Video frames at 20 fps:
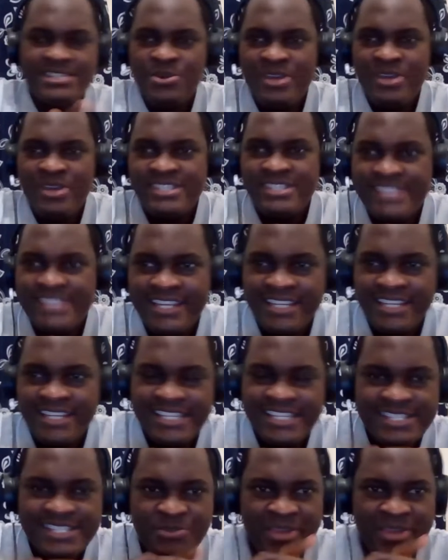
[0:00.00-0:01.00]
So as
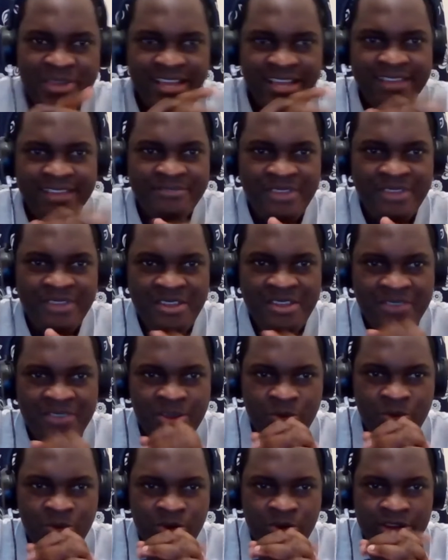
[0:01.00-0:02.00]
journalists, we are very,
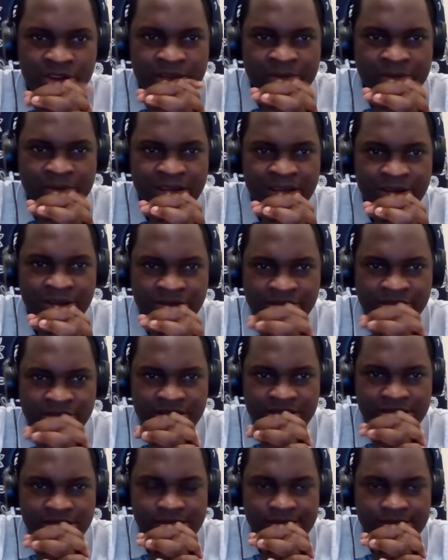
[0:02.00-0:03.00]
very worried about
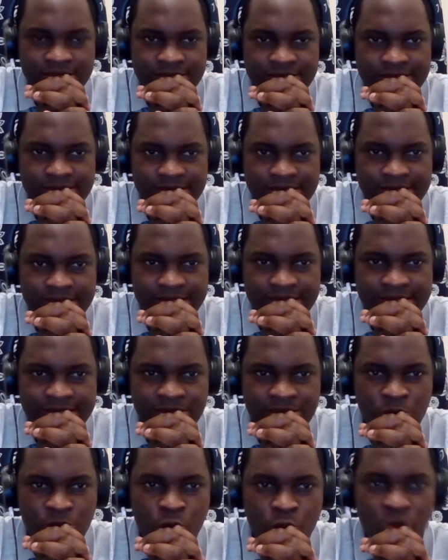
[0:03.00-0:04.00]

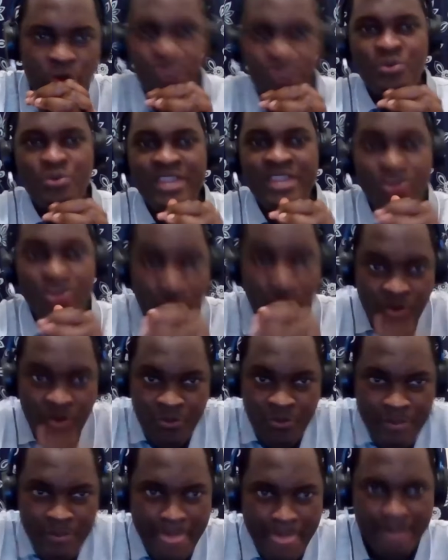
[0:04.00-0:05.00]
what we
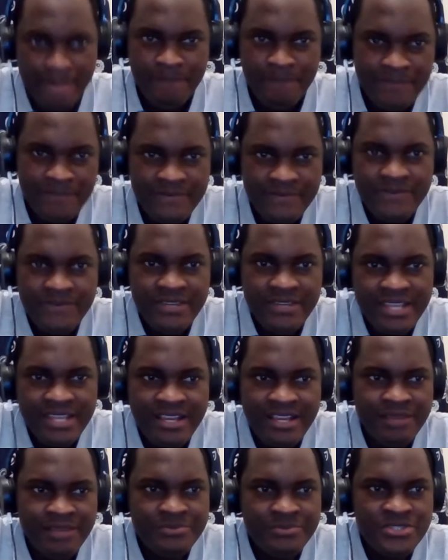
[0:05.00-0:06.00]
know when it
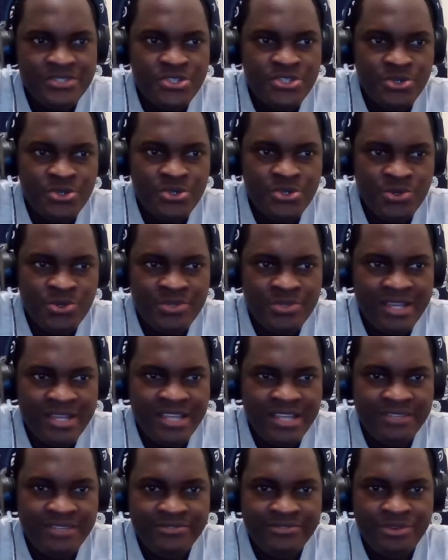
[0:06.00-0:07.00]
comes to the
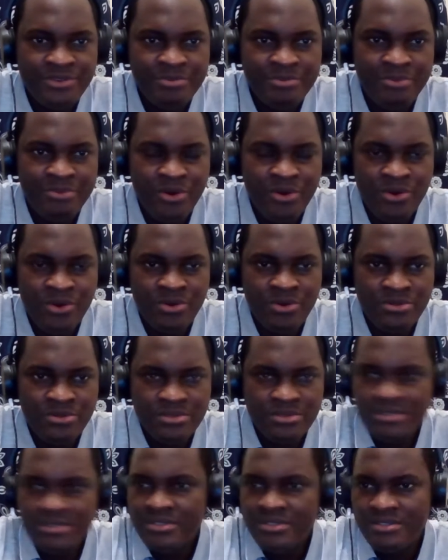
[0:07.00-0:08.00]
Ghana football,
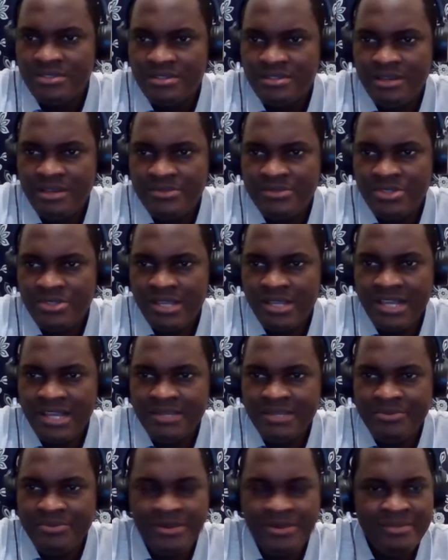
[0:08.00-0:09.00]
comes to the
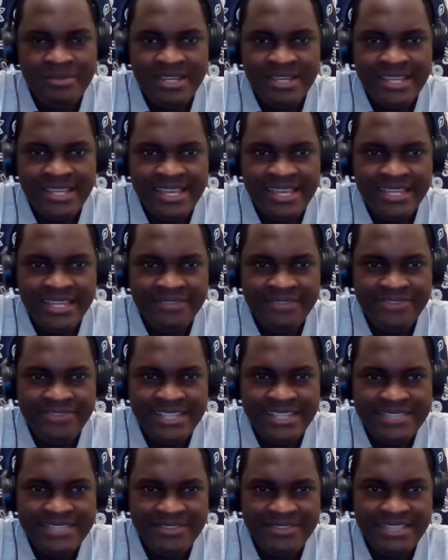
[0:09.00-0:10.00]
Ghana Premier League, and in
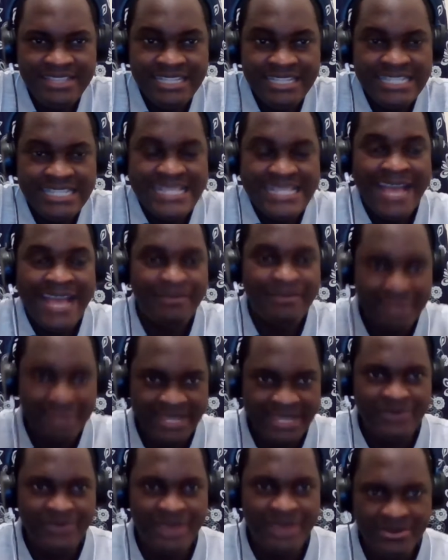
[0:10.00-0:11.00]
fact, everything that is
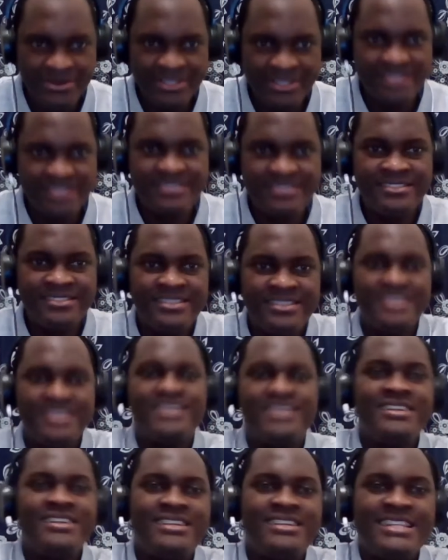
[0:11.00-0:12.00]
happening around us,
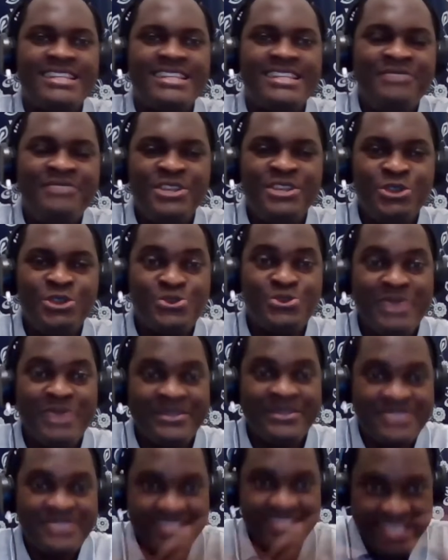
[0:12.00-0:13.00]
the videos we
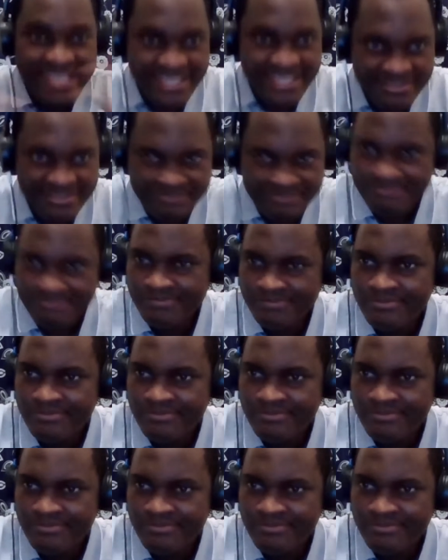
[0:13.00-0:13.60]
have seen.